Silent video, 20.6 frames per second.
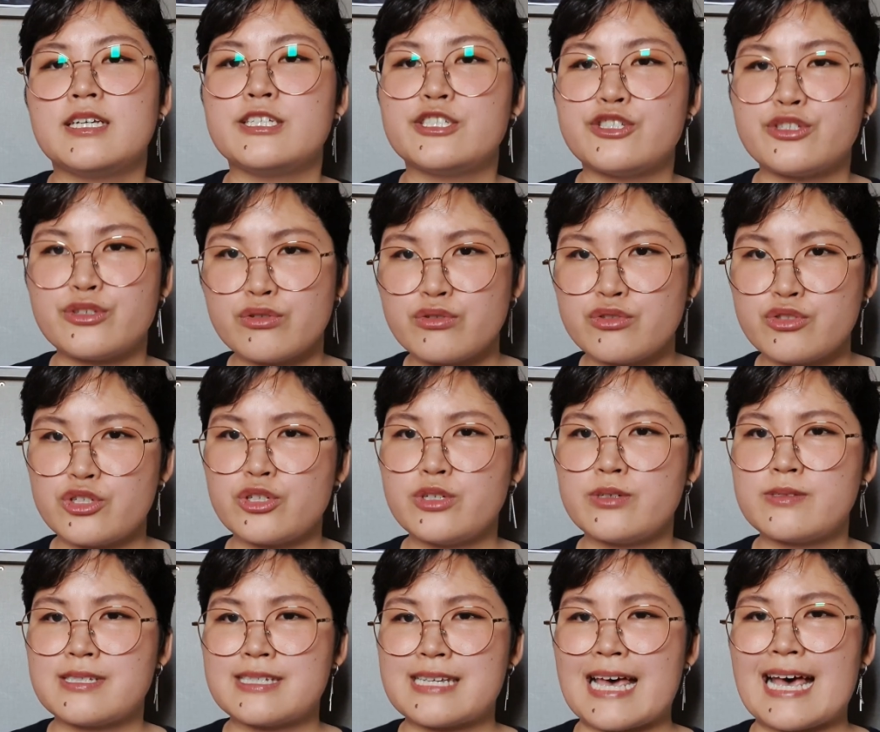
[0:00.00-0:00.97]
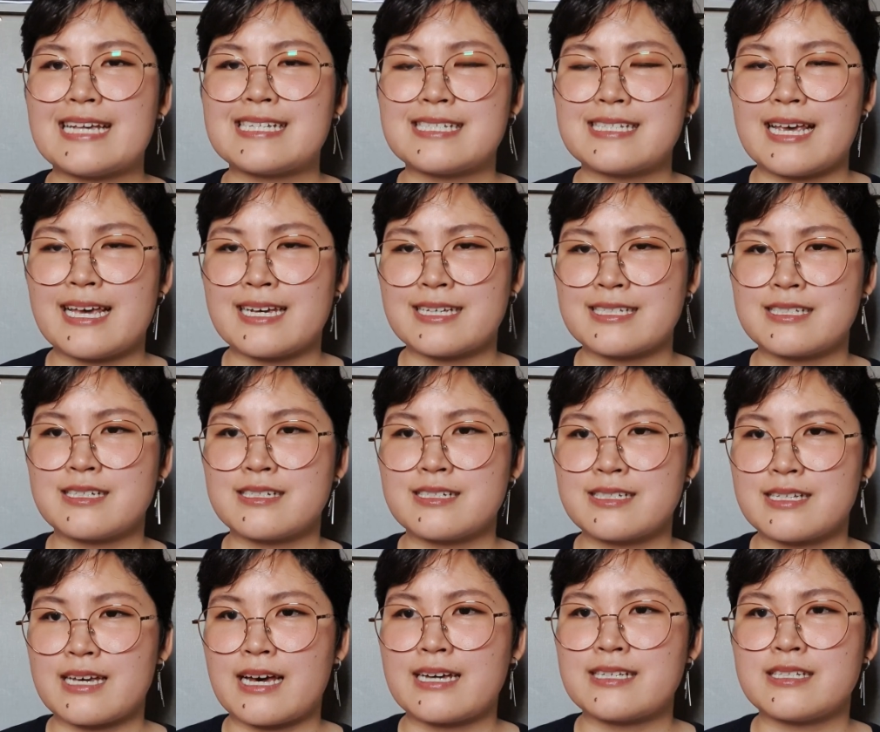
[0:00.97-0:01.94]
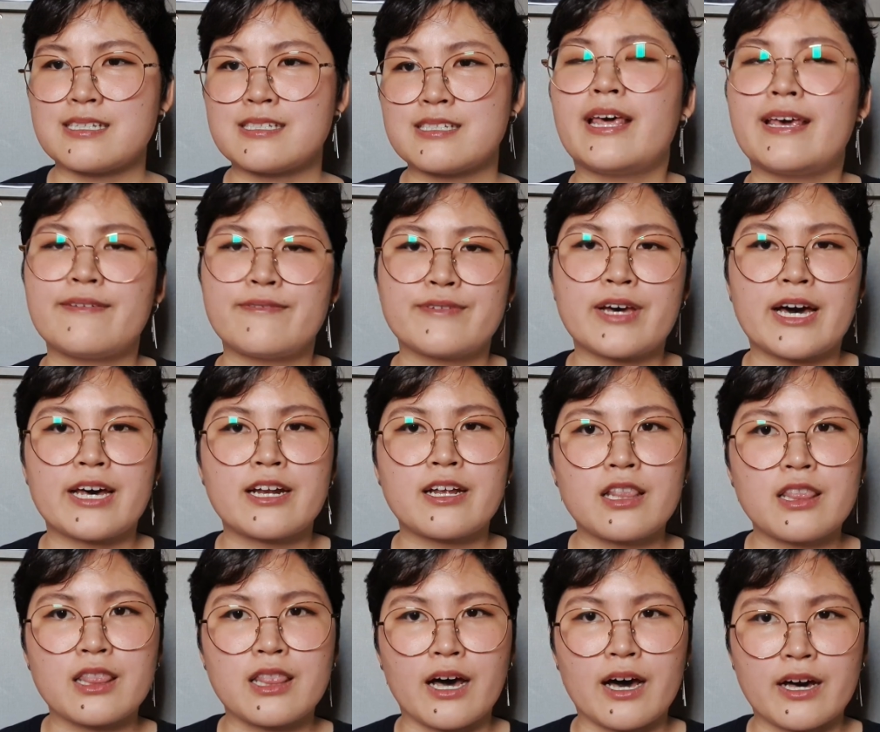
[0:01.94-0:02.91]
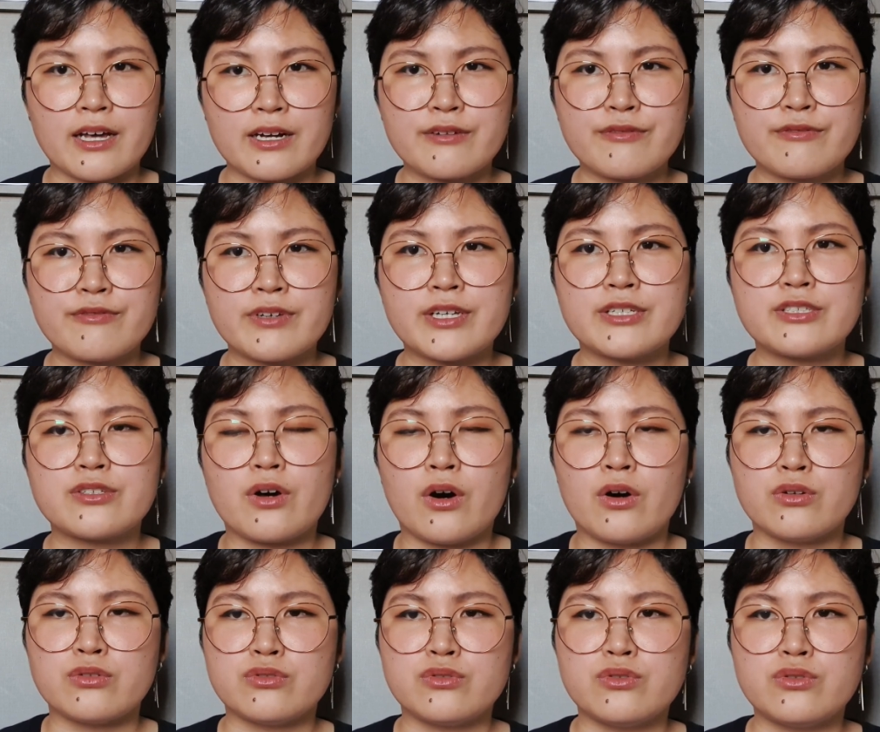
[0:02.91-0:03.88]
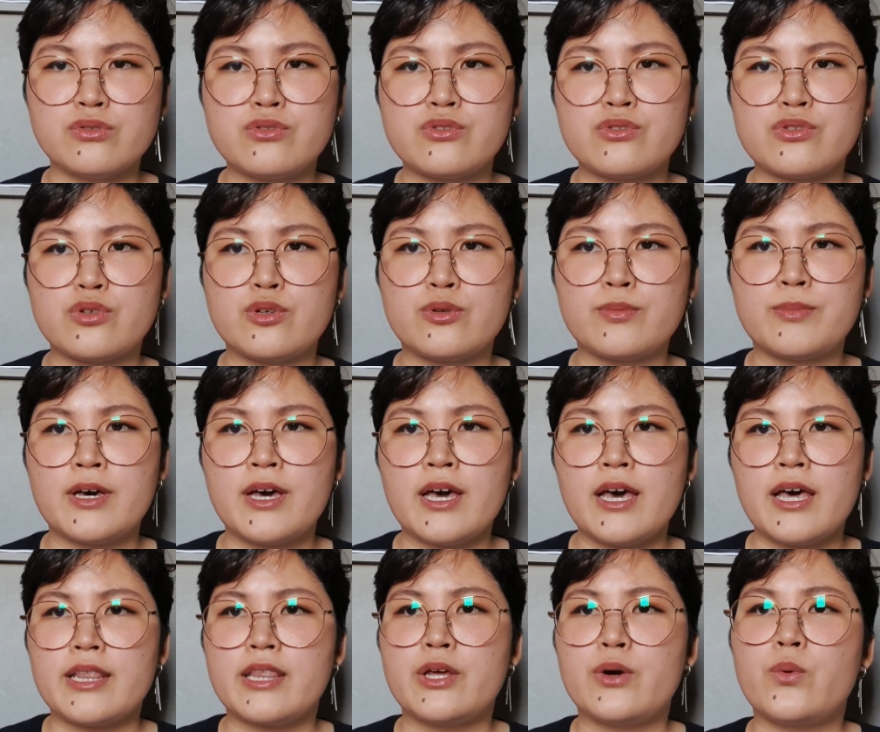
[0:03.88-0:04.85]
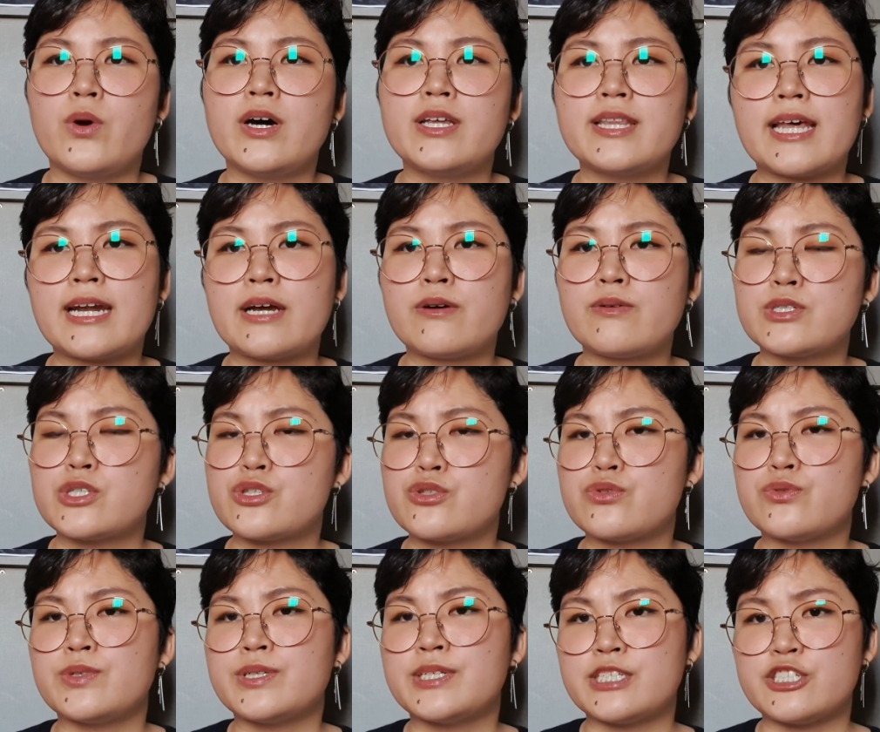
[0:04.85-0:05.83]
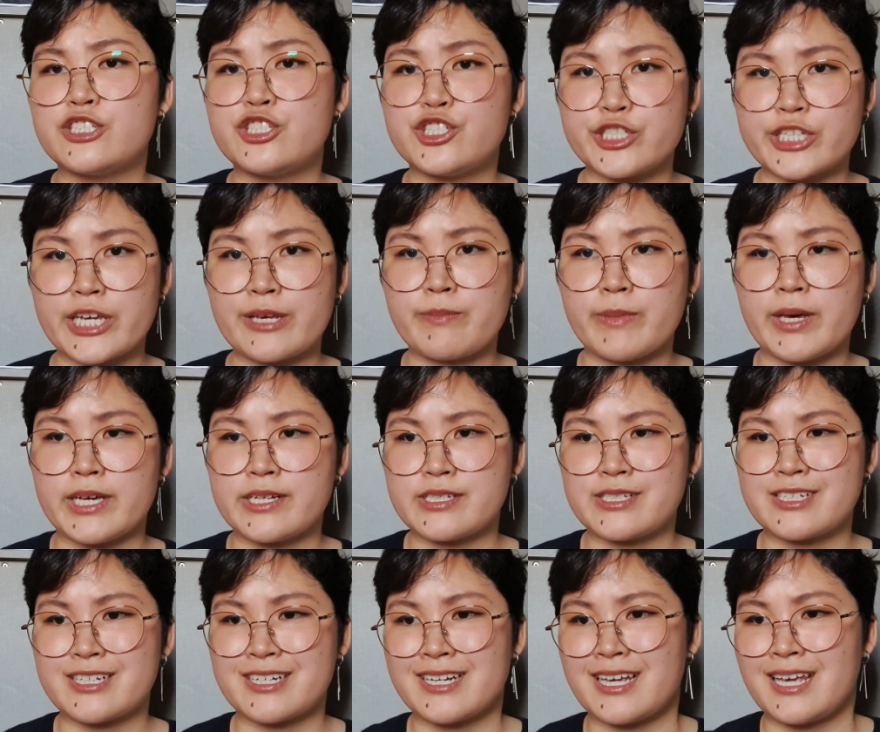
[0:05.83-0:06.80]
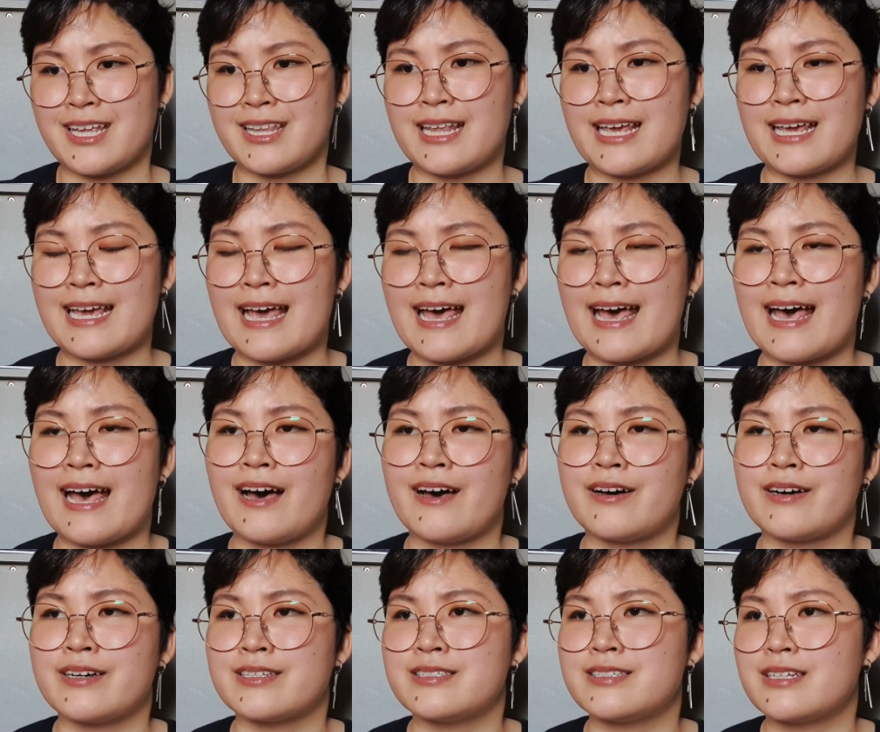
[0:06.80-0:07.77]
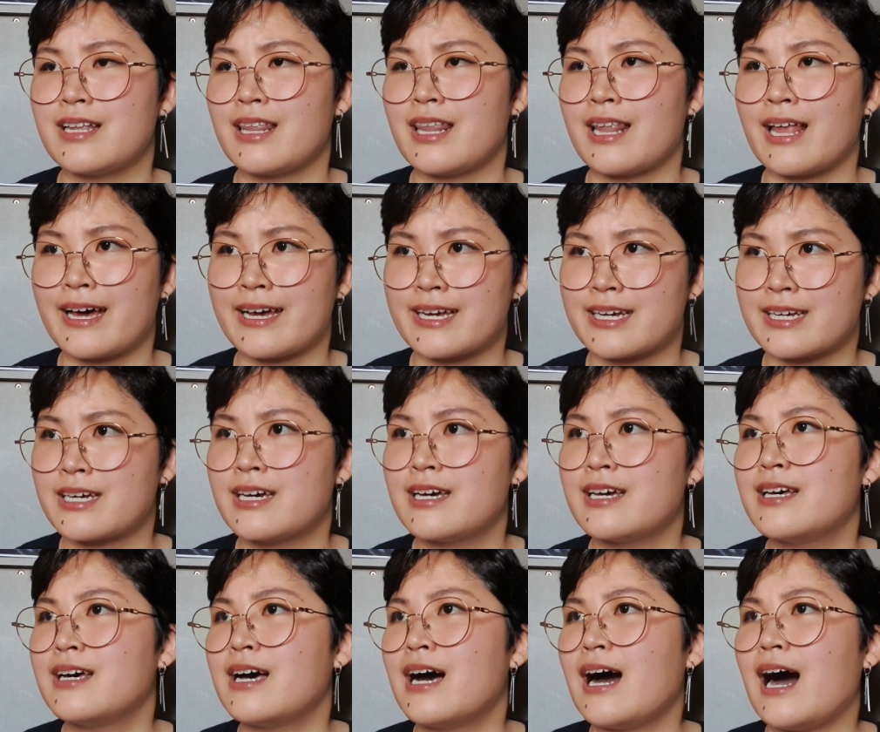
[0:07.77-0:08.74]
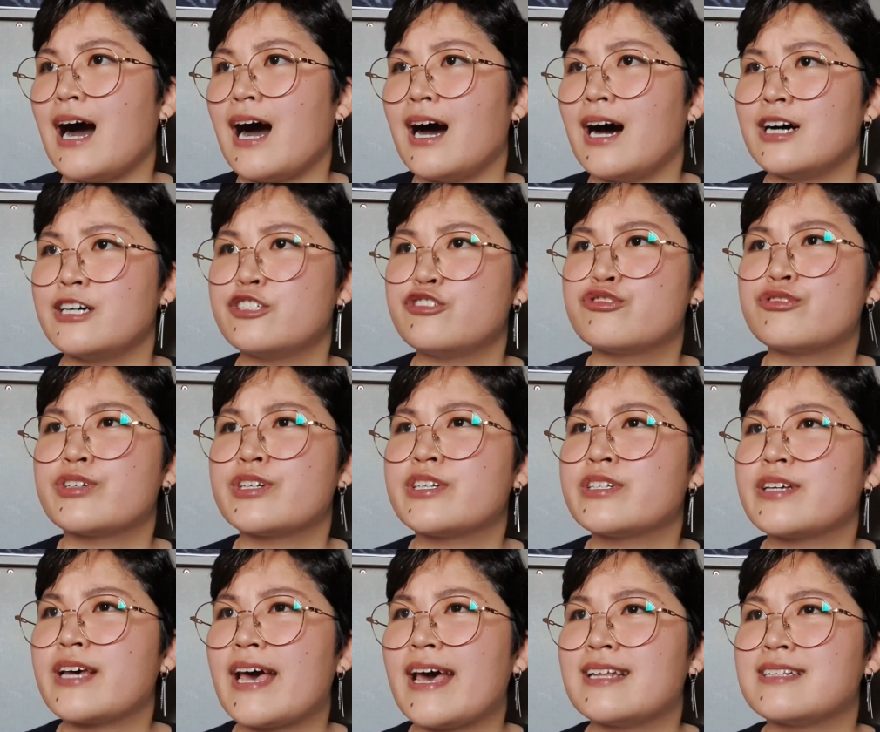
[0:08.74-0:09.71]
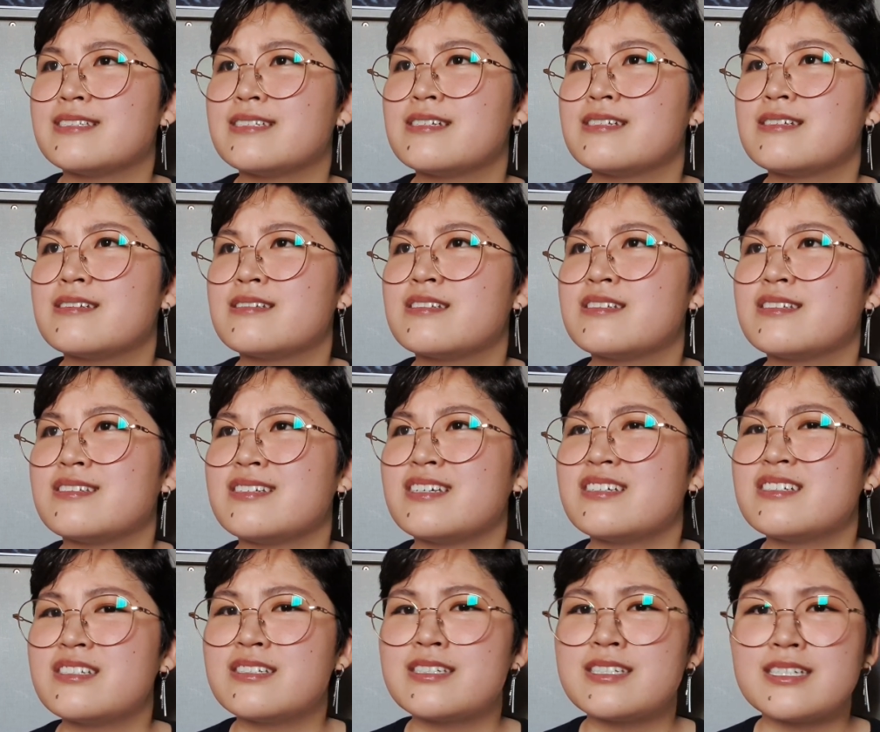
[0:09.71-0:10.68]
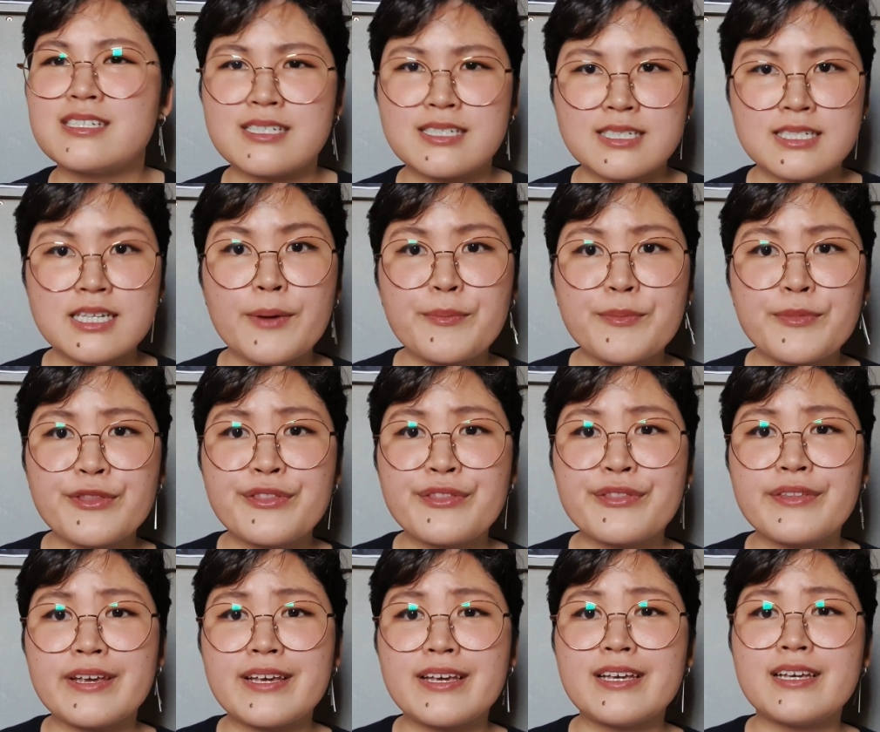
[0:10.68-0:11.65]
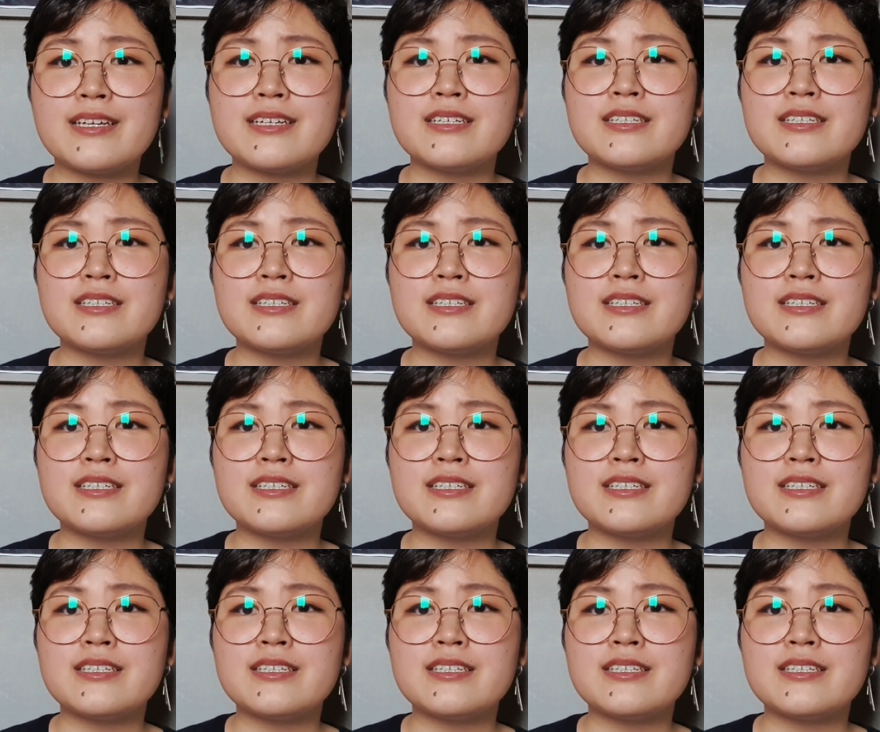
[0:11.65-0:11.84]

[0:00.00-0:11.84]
is you to test exercises. They've got a lot of it on YouTube. The one that I was doing is JMaster, and they had like 160 something